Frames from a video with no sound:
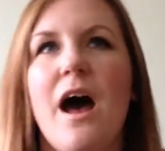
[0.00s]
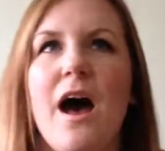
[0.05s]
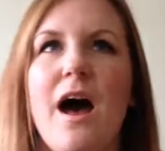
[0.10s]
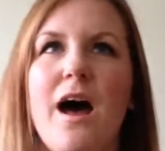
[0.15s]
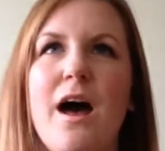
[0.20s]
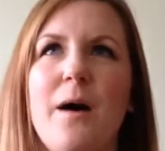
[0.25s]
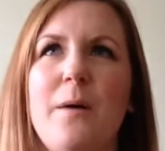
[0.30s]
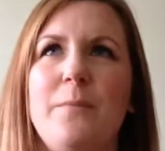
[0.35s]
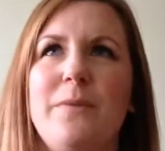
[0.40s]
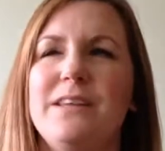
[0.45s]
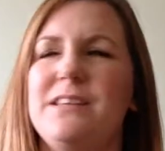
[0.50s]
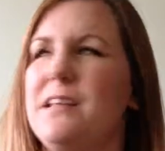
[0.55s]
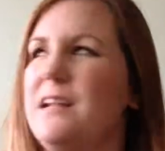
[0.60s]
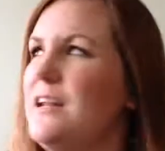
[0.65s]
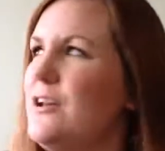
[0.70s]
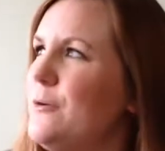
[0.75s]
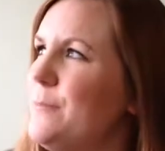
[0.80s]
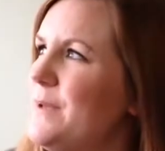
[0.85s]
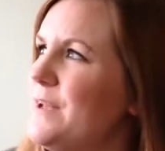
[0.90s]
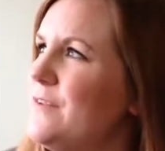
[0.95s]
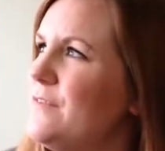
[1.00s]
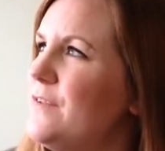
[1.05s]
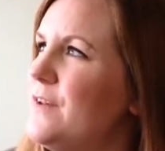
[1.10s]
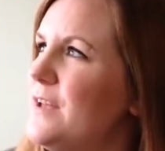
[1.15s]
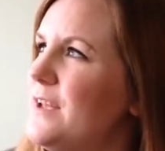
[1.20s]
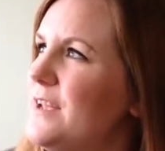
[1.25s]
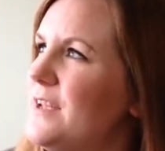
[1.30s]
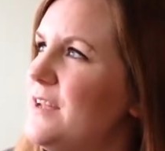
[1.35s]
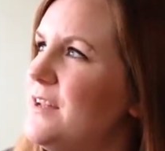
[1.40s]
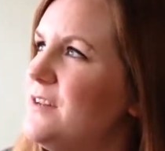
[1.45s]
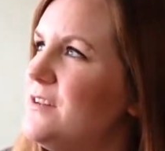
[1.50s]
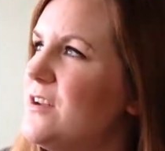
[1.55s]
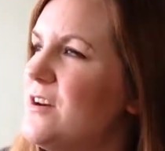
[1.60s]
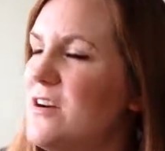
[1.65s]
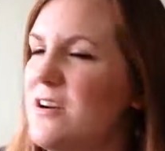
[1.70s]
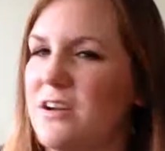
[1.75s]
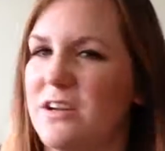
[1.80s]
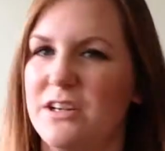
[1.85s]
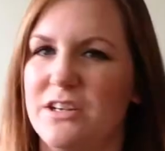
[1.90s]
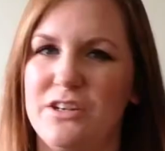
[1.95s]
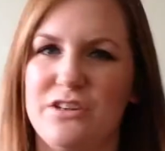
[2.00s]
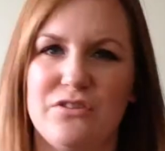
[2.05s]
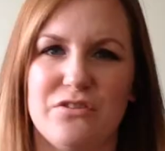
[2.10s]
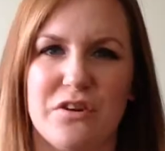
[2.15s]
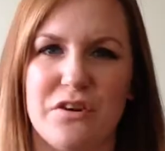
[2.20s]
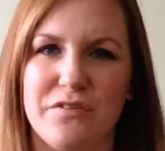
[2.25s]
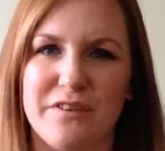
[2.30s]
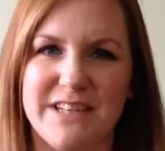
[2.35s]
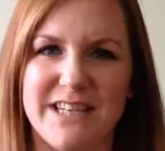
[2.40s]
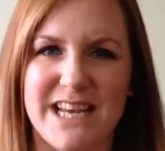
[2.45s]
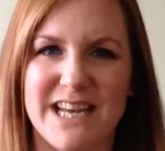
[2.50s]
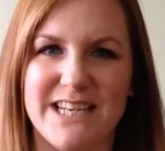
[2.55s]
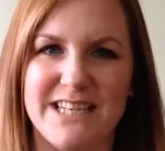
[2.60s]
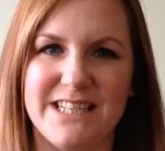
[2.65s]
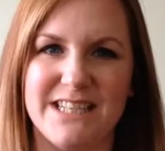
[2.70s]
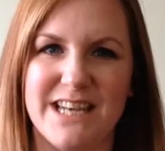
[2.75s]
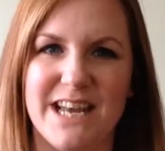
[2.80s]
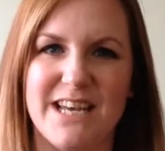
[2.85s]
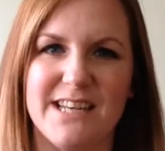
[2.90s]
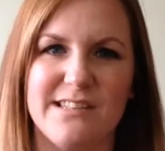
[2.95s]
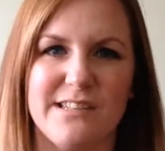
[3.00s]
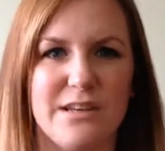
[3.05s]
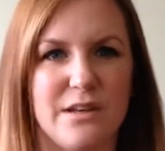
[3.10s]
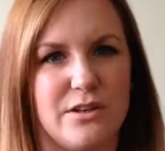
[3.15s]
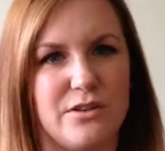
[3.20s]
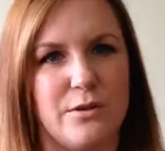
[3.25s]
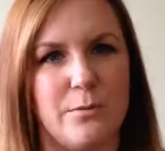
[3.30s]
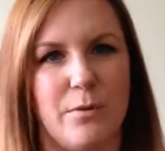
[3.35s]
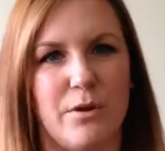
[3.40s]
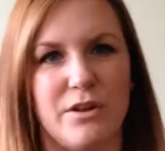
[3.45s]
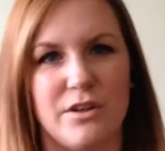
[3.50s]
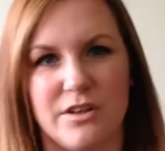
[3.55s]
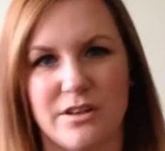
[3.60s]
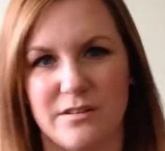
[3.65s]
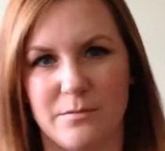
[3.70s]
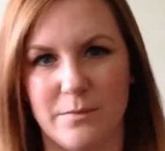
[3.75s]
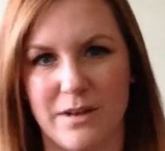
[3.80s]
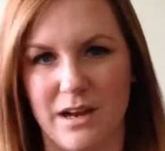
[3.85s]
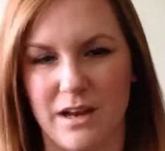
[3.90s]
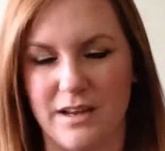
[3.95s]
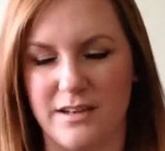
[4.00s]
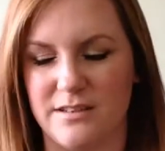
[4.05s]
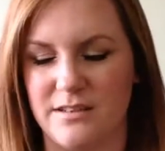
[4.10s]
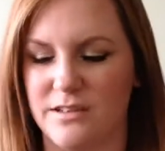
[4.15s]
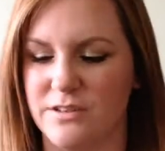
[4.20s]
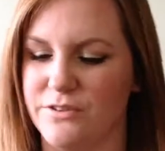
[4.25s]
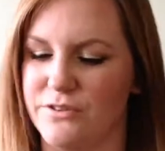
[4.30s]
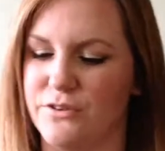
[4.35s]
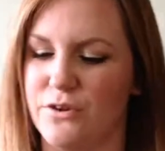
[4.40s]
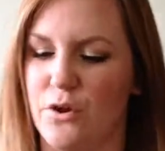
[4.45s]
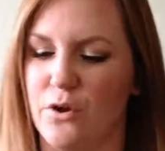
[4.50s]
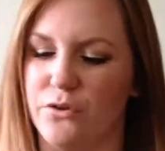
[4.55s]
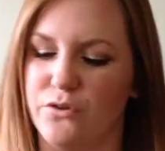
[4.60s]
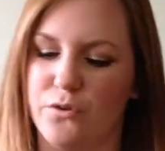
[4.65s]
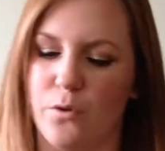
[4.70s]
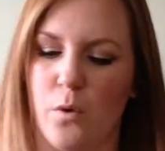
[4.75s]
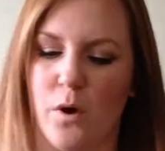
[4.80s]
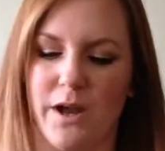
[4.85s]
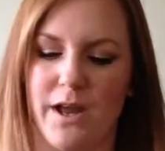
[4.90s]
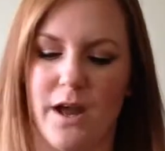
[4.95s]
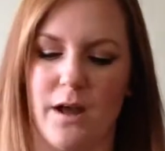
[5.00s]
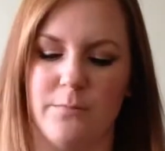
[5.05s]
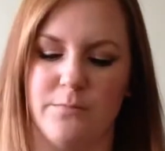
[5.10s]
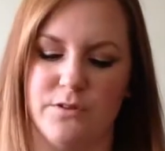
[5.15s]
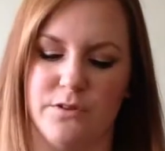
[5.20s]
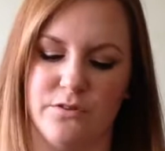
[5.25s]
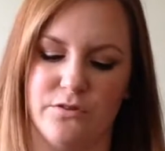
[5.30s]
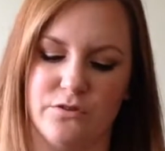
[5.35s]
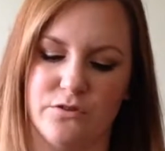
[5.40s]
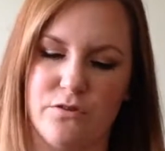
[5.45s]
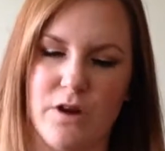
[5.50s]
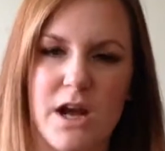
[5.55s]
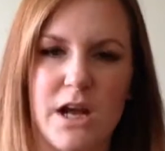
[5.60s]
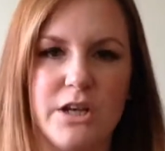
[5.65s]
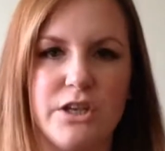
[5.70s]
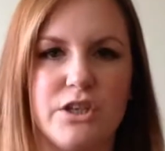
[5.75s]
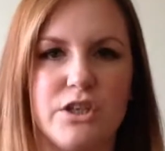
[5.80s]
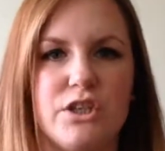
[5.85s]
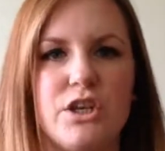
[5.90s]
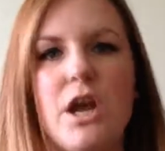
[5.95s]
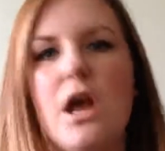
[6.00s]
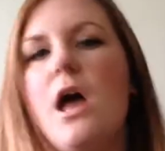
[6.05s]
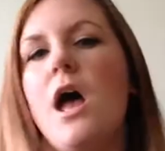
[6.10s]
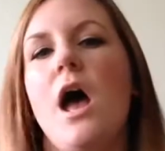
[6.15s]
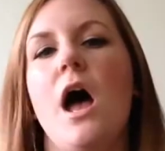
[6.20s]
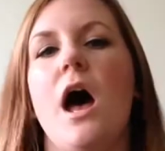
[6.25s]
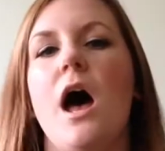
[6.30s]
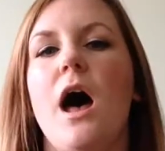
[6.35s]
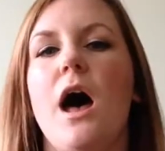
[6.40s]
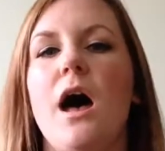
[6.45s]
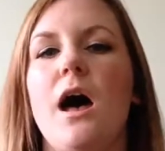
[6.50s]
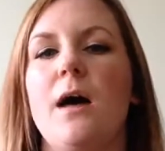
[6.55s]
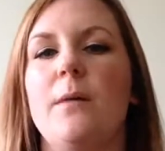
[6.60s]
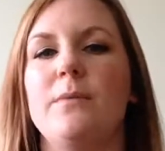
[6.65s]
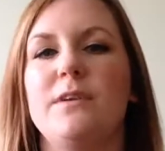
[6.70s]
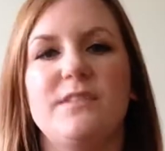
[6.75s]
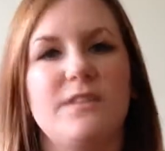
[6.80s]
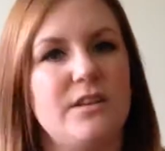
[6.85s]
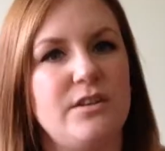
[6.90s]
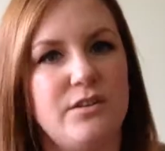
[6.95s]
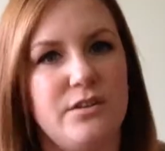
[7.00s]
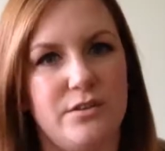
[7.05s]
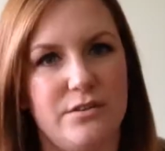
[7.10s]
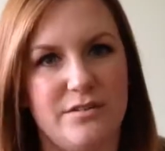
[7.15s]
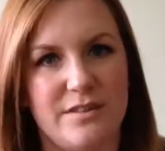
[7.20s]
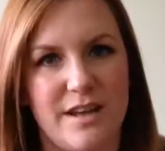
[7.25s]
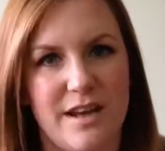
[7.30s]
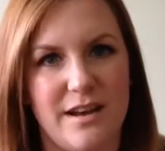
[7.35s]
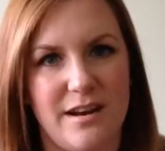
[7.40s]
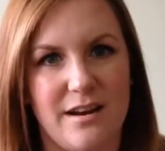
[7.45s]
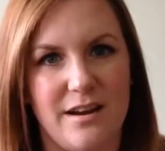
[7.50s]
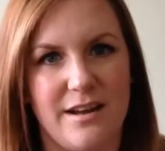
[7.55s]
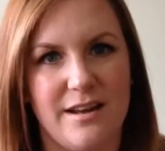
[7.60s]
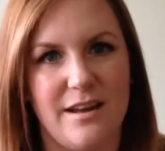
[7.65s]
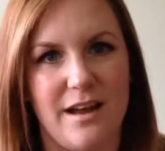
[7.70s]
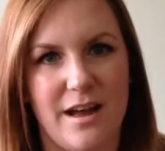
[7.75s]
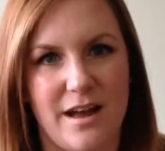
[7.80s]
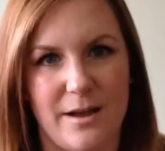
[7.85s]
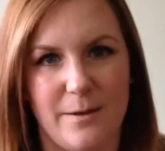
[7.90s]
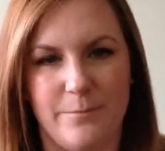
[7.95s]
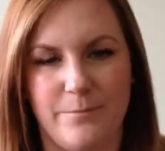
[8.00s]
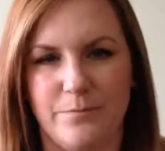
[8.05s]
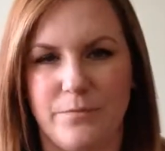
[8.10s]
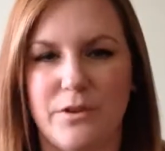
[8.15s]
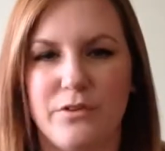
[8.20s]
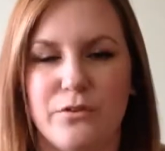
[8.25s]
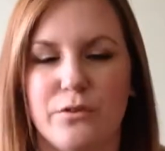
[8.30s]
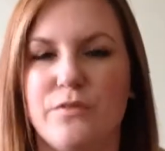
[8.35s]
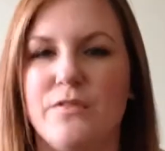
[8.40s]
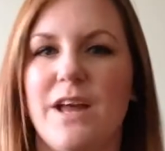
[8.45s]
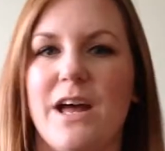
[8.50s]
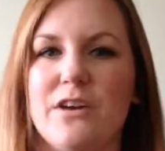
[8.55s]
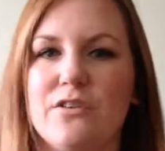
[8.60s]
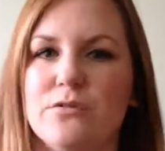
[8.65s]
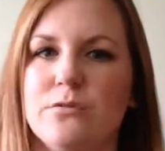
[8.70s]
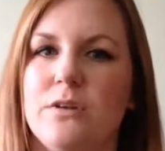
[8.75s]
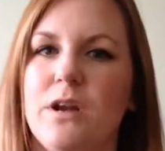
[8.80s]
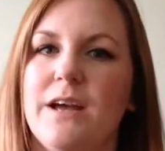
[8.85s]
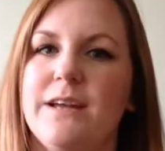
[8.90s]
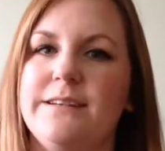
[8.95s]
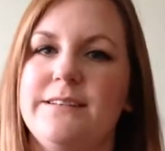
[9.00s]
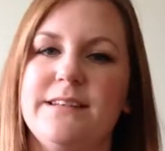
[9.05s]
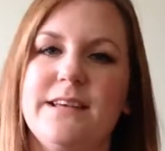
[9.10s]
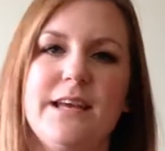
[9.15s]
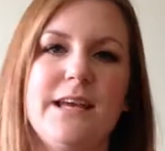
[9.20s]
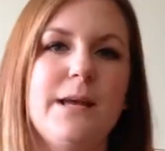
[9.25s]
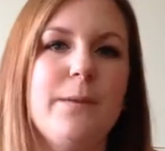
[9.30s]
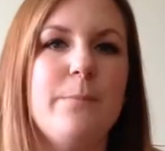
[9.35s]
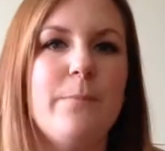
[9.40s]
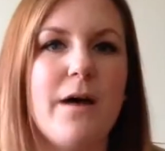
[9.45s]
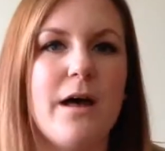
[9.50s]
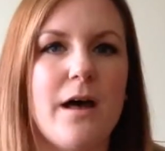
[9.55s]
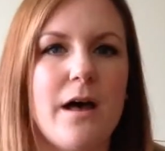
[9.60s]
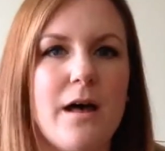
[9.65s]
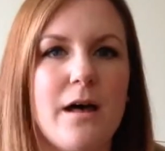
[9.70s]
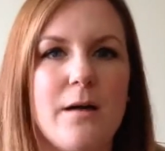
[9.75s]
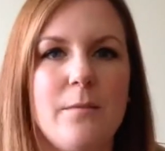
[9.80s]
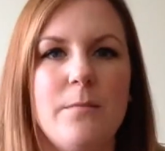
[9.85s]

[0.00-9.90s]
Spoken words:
It's a little bit of a dark and dreary day today, so I do apologise if my lighting's not quite up to scratch, because I do use daylight, sort of natural lighting, but